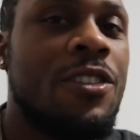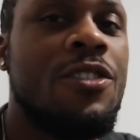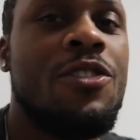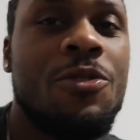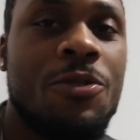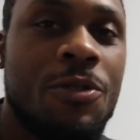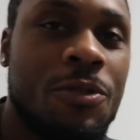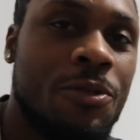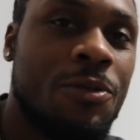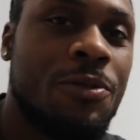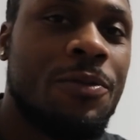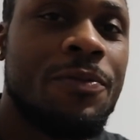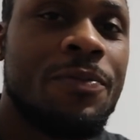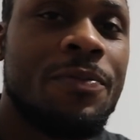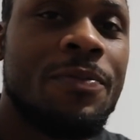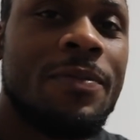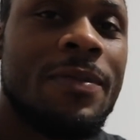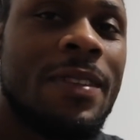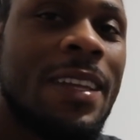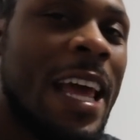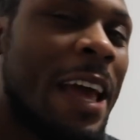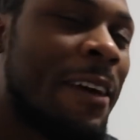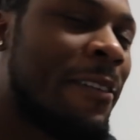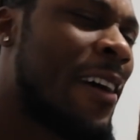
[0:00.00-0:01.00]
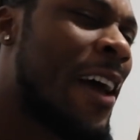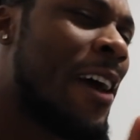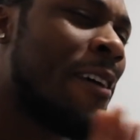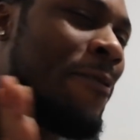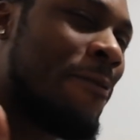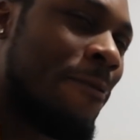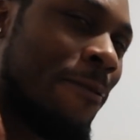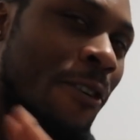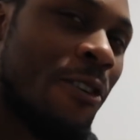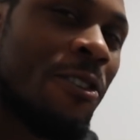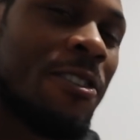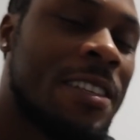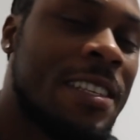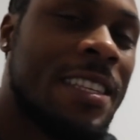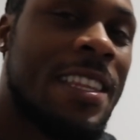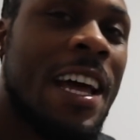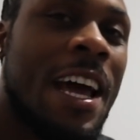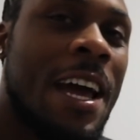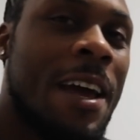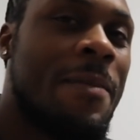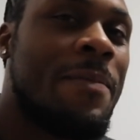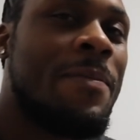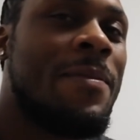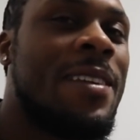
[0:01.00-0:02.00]
new, if I first
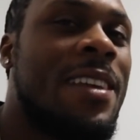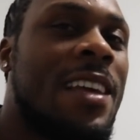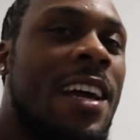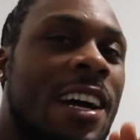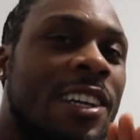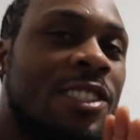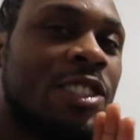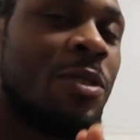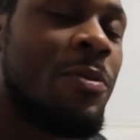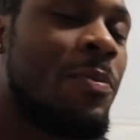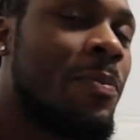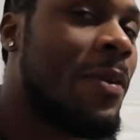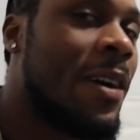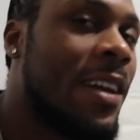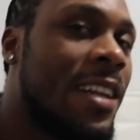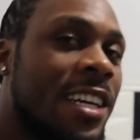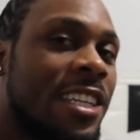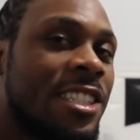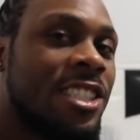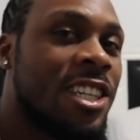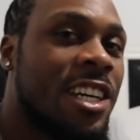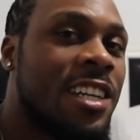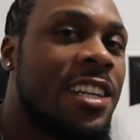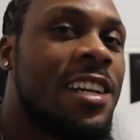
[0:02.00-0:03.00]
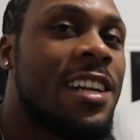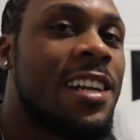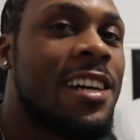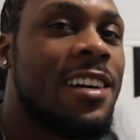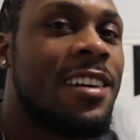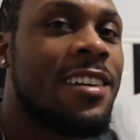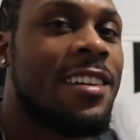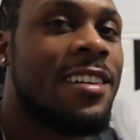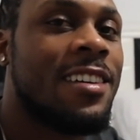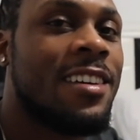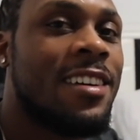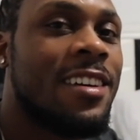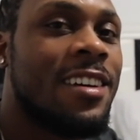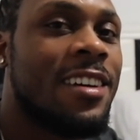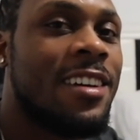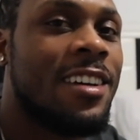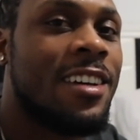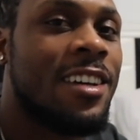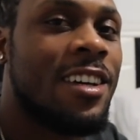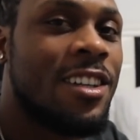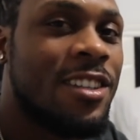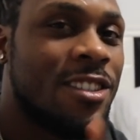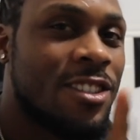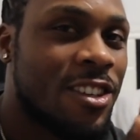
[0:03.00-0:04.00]
time you jump on the channel,
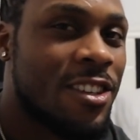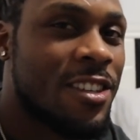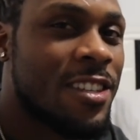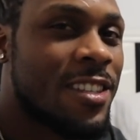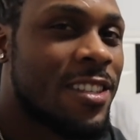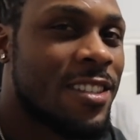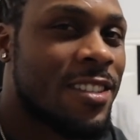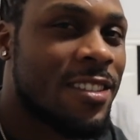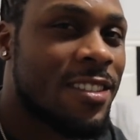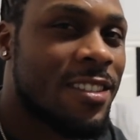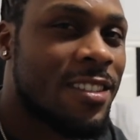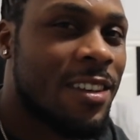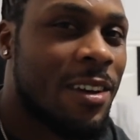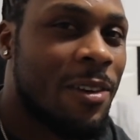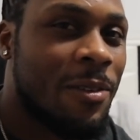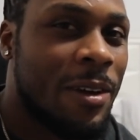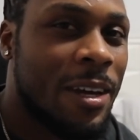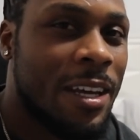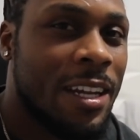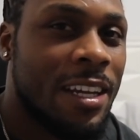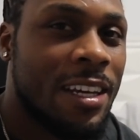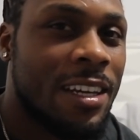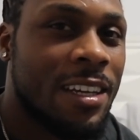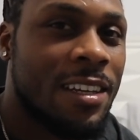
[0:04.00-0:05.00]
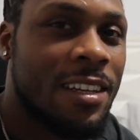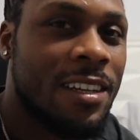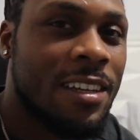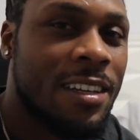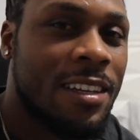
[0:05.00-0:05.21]
just wait.